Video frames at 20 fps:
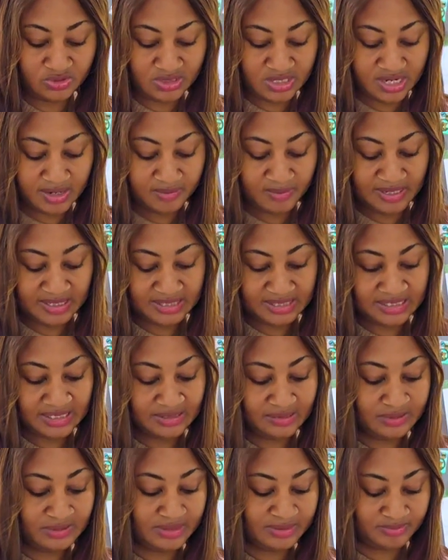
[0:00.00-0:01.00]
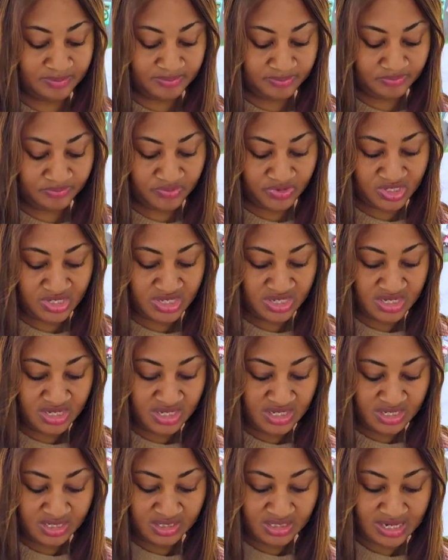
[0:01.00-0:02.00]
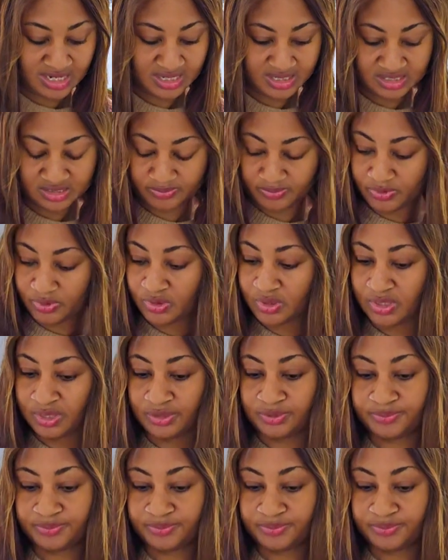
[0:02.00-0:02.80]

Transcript: them and tell them that it's broken.